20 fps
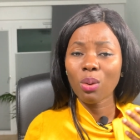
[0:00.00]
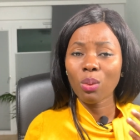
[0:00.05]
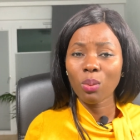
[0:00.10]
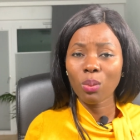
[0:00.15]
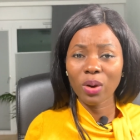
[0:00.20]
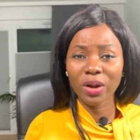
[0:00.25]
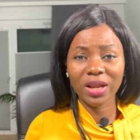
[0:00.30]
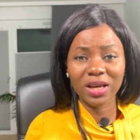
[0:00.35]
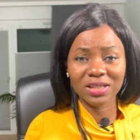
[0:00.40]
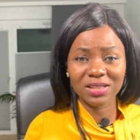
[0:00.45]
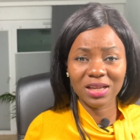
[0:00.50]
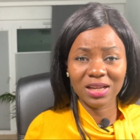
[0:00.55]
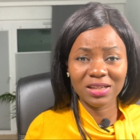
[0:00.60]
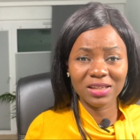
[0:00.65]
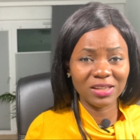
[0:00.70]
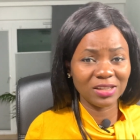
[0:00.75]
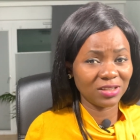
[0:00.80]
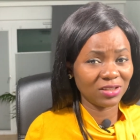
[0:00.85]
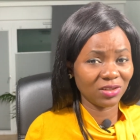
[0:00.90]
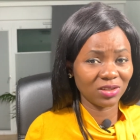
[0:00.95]
what
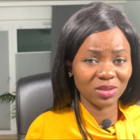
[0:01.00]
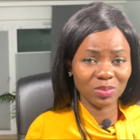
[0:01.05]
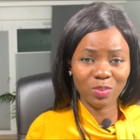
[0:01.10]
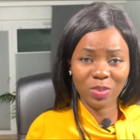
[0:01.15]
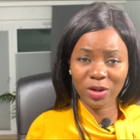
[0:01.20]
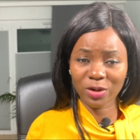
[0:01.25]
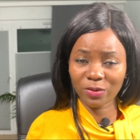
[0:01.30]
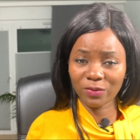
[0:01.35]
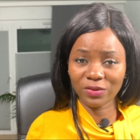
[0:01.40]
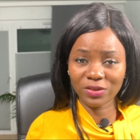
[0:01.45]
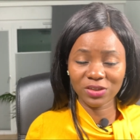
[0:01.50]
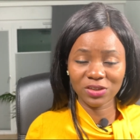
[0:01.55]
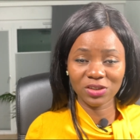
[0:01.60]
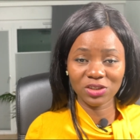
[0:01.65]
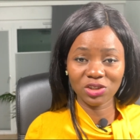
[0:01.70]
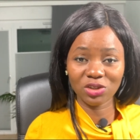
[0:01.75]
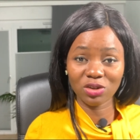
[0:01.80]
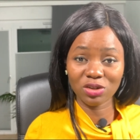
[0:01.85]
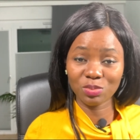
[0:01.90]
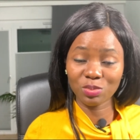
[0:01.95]
exactly is not part of this
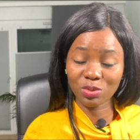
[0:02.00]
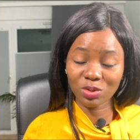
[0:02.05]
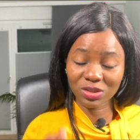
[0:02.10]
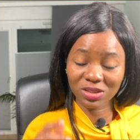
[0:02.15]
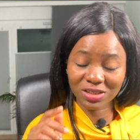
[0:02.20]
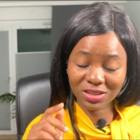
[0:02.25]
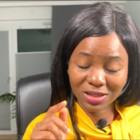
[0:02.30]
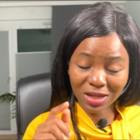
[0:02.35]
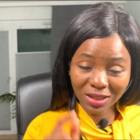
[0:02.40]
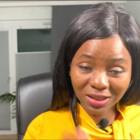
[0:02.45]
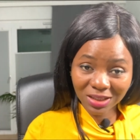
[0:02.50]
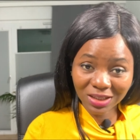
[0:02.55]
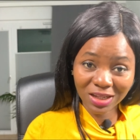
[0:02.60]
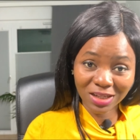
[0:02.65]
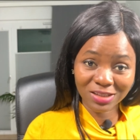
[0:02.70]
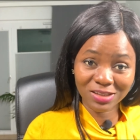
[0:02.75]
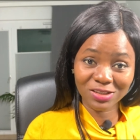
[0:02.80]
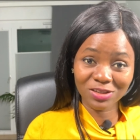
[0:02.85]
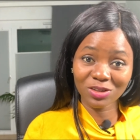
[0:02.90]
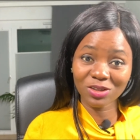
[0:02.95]
insurance, because that thing
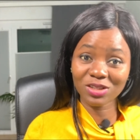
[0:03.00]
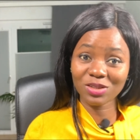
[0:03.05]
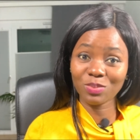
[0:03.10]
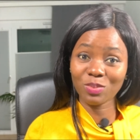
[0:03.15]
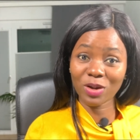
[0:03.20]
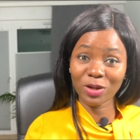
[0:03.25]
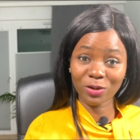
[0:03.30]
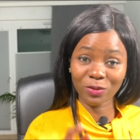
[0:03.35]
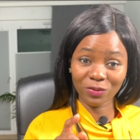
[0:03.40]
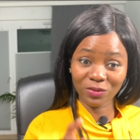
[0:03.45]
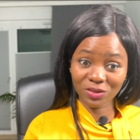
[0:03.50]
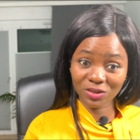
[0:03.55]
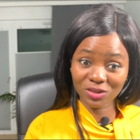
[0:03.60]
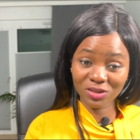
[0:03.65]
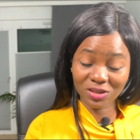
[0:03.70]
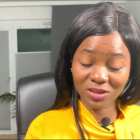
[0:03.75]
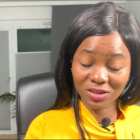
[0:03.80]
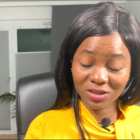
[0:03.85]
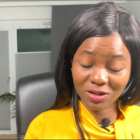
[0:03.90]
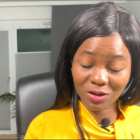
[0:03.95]
that is not part of
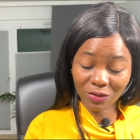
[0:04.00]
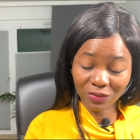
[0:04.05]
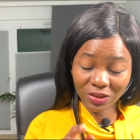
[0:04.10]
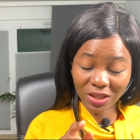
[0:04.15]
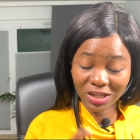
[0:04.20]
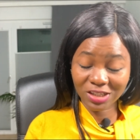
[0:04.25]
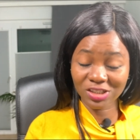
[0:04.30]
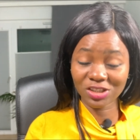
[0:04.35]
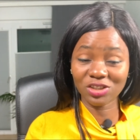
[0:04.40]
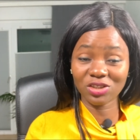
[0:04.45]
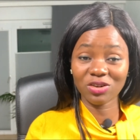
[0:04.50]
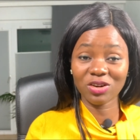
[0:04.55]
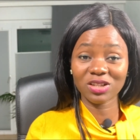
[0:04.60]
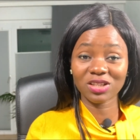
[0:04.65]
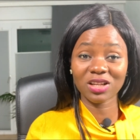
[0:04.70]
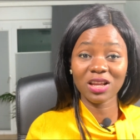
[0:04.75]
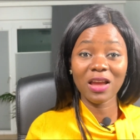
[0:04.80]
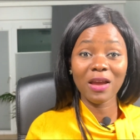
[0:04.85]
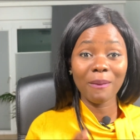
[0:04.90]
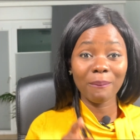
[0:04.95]
that
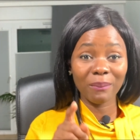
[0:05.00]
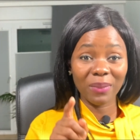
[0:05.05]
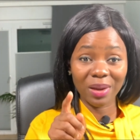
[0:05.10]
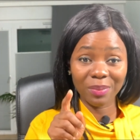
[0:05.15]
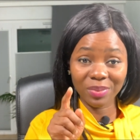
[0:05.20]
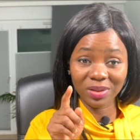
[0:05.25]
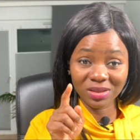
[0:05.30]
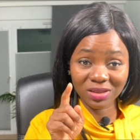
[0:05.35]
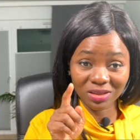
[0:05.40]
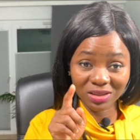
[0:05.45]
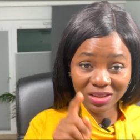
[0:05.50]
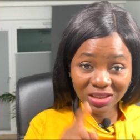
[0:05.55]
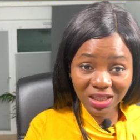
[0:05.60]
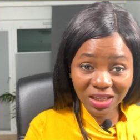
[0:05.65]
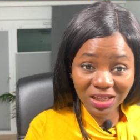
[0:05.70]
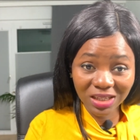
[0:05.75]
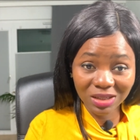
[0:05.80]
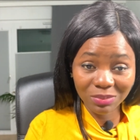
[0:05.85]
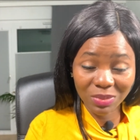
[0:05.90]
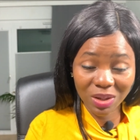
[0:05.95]
insurance might be
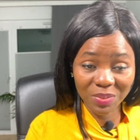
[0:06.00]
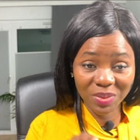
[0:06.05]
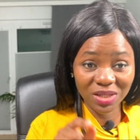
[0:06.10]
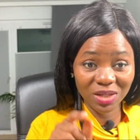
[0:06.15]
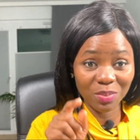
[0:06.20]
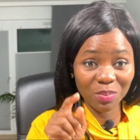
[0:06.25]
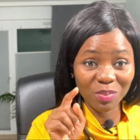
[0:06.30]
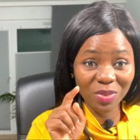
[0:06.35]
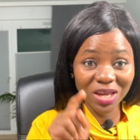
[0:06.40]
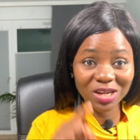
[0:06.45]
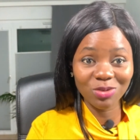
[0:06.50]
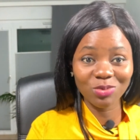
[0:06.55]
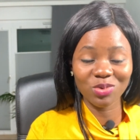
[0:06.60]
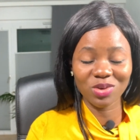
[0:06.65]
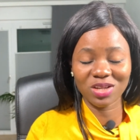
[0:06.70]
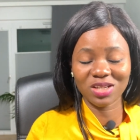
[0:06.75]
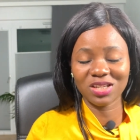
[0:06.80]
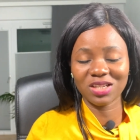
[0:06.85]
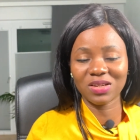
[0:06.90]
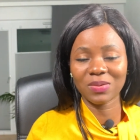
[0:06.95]
the main
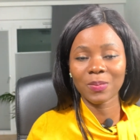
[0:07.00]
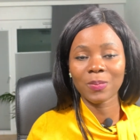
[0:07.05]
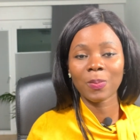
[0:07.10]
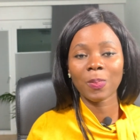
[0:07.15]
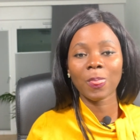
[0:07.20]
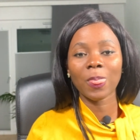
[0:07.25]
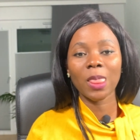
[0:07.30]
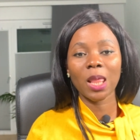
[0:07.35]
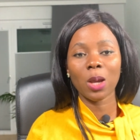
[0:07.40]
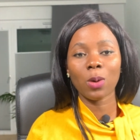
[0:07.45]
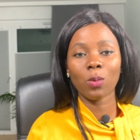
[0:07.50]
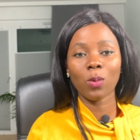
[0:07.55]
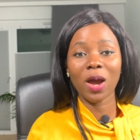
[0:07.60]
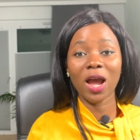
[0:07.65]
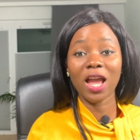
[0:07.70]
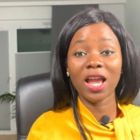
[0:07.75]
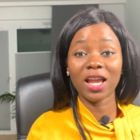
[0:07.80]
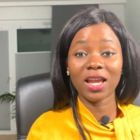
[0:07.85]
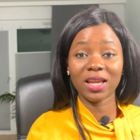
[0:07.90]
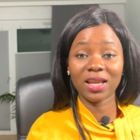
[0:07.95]
reason
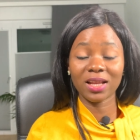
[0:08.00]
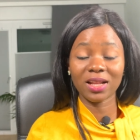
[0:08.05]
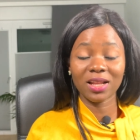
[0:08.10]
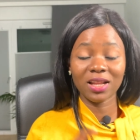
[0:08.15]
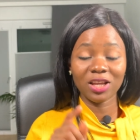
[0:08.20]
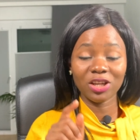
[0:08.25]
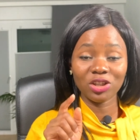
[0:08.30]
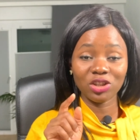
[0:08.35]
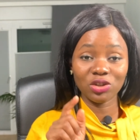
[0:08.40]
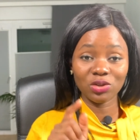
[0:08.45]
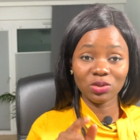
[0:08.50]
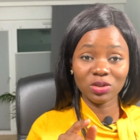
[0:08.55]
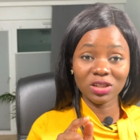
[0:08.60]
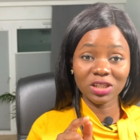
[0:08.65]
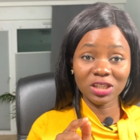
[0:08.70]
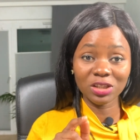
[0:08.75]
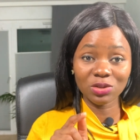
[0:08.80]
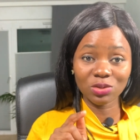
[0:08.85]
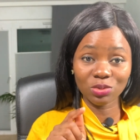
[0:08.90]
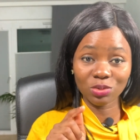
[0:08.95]
why you
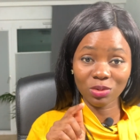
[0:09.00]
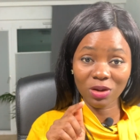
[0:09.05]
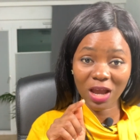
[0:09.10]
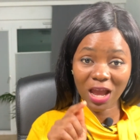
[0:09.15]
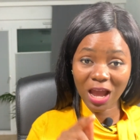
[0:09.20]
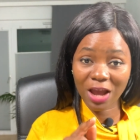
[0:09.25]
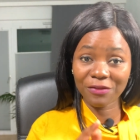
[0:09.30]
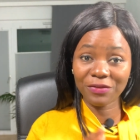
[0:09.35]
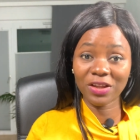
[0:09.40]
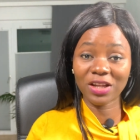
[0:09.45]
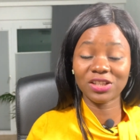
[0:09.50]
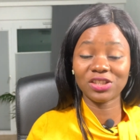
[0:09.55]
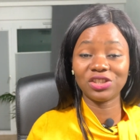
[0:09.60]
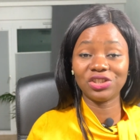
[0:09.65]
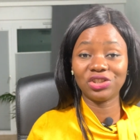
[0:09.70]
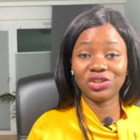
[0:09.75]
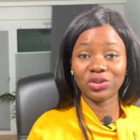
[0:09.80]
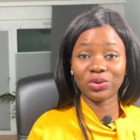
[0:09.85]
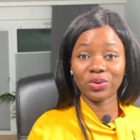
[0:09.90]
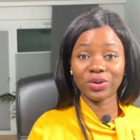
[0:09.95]
need to have that
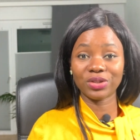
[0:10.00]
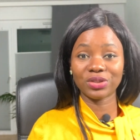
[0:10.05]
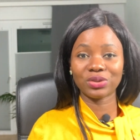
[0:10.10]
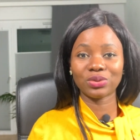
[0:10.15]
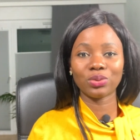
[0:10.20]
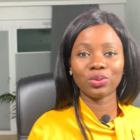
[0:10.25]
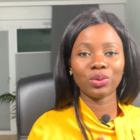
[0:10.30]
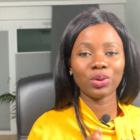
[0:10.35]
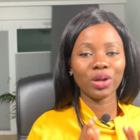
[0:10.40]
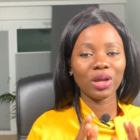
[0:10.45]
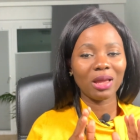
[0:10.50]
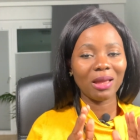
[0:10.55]
insurance. So